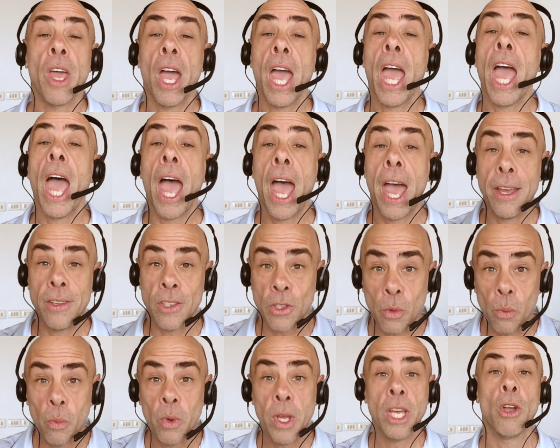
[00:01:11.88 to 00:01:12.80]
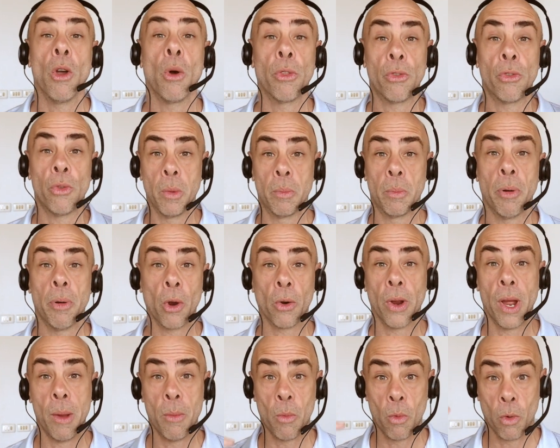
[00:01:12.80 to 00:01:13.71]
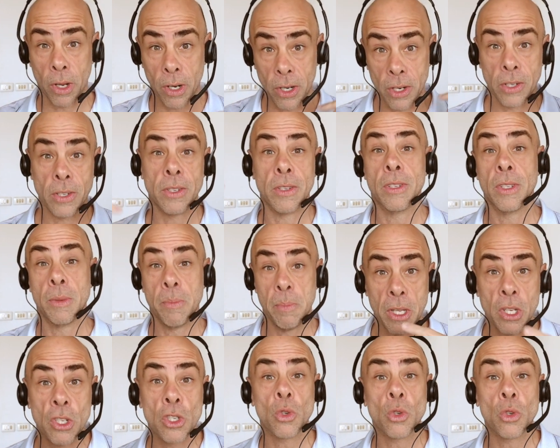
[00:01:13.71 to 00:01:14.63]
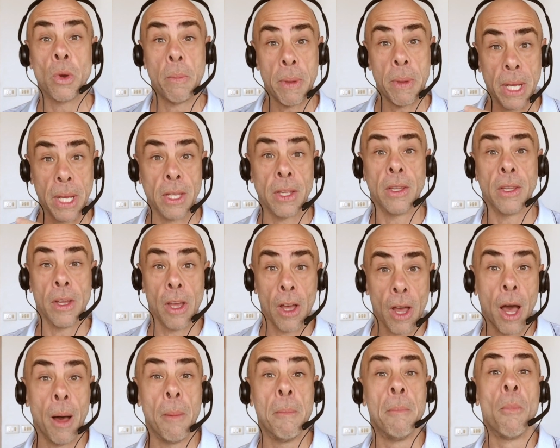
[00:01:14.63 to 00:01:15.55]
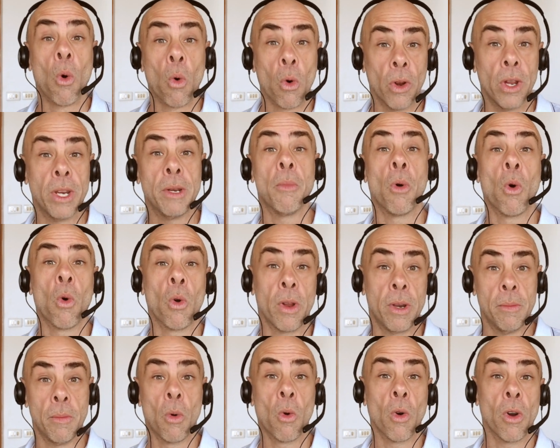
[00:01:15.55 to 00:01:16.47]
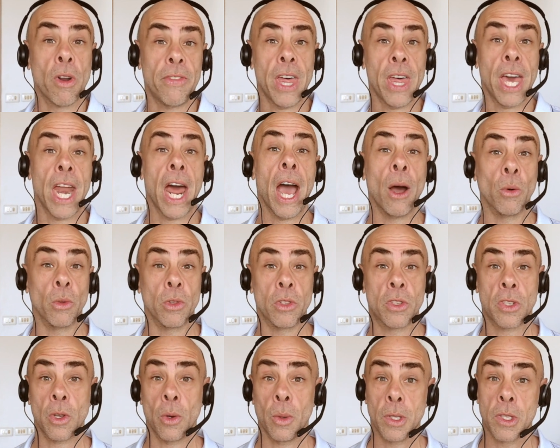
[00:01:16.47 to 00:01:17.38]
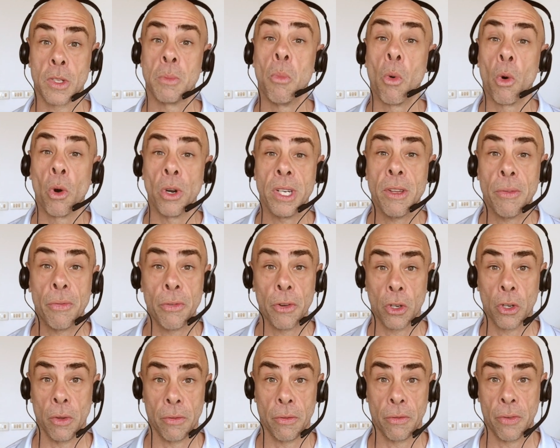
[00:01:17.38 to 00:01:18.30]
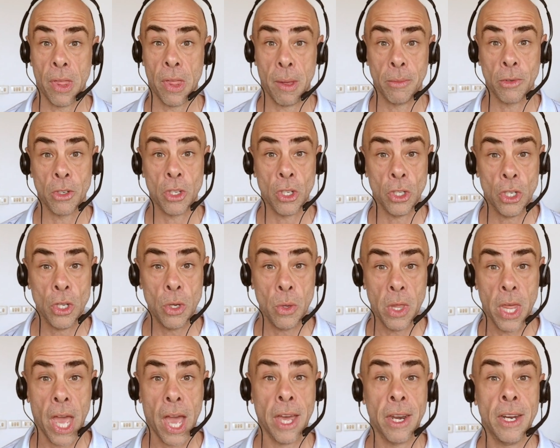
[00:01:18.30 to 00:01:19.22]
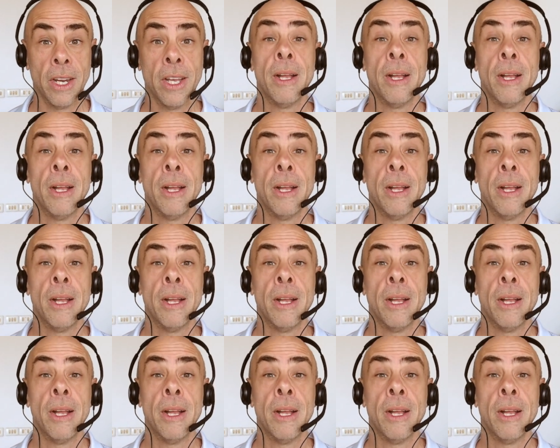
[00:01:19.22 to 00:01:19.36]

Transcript: As we go through the program, we're going to be stripping more and more and more of that out, so it's more difficult for them to do that.